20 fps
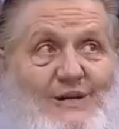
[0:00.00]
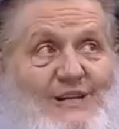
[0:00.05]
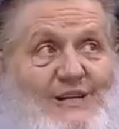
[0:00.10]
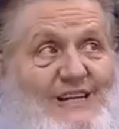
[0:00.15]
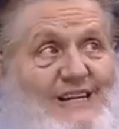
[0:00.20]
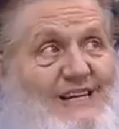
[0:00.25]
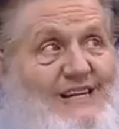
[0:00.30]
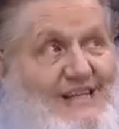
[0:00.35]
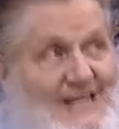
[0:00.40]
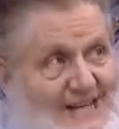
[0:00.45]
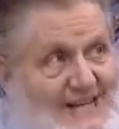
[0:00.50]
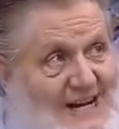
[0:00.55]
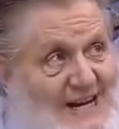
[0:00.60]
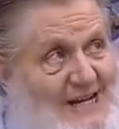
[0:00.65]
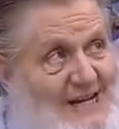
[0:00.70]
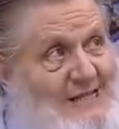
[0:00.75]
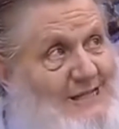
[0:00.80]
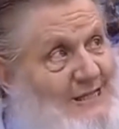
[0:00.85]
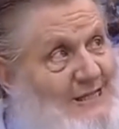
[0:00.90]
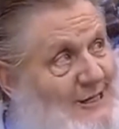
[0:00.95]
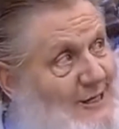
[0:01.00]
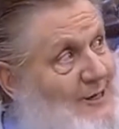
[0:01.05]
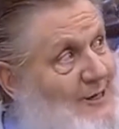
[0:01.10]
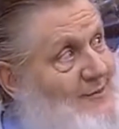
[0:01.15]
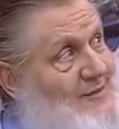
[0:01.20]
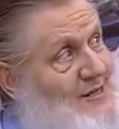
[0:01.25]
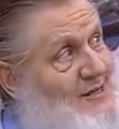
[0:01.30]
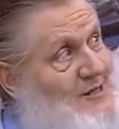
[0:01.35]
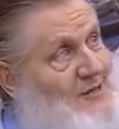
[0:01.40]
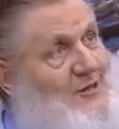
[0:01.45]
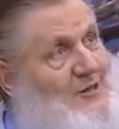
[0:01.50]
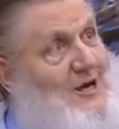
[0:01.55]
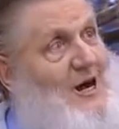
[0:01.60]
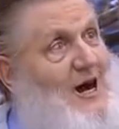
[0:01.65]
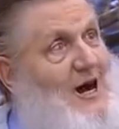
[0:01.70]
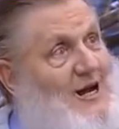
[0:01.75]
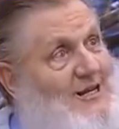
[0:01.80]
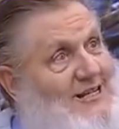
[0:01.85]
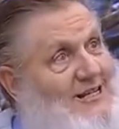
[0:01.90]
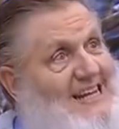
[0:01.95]
Pretty nice army you
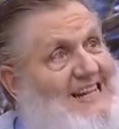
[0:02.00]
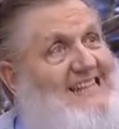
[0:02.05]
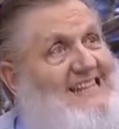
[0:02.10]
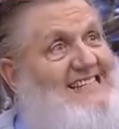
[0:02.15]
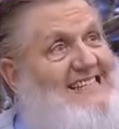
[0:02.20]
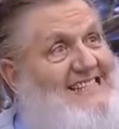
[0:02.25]
got.